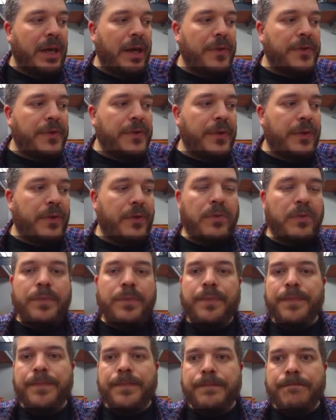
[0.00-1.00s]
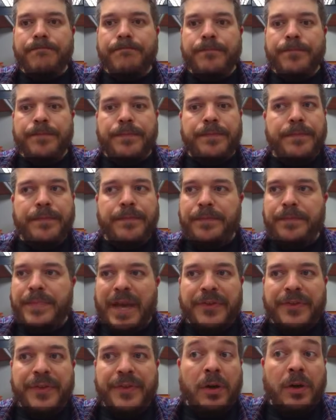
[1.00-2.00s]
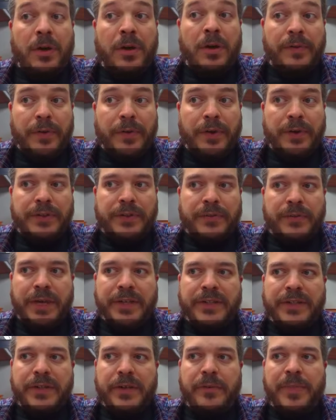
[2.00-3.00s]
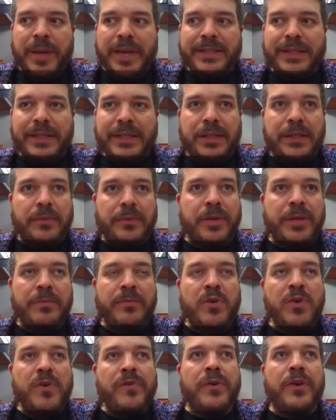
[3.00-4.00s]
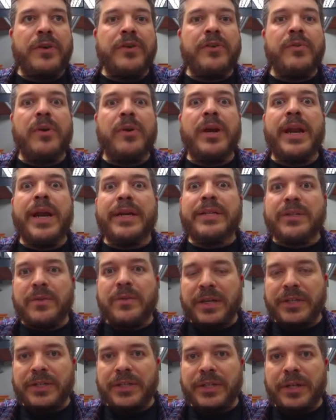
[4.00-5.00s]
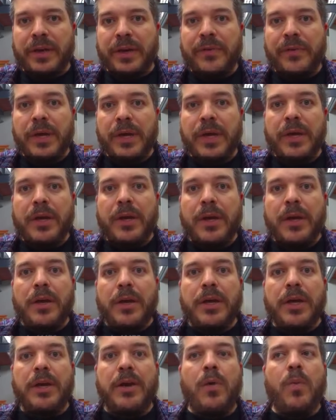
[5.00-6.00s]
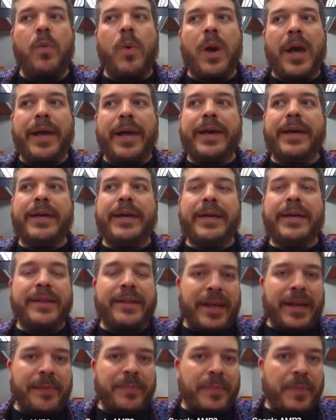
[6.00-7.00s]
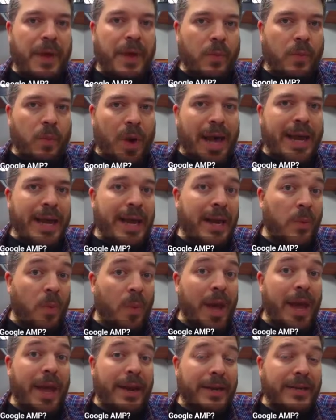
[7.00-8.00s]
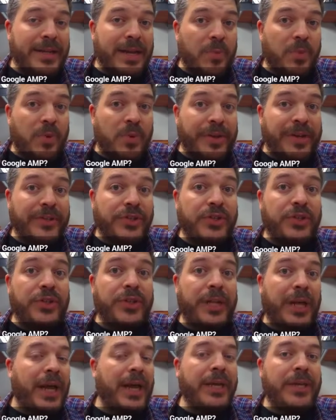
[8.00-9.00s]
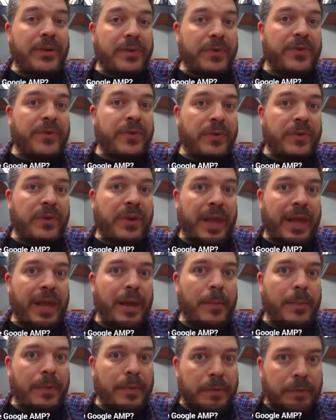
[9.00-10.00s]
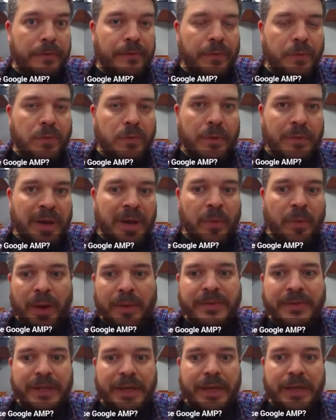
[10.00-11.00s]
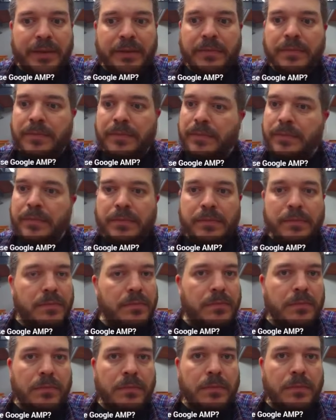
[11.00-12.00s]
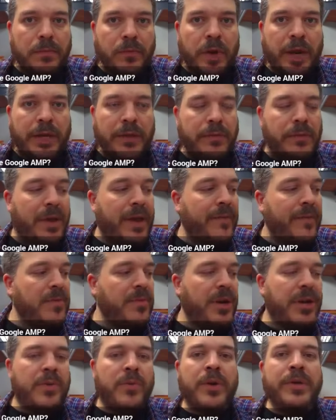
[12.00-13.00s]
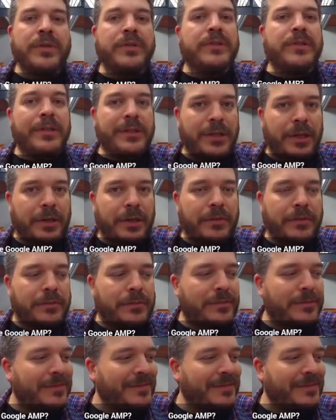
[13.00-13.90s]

So that's the long version, right? So basically we move on to our next question of, why and when at that point should I use Google AMP for my website, right? Everybody wants to know.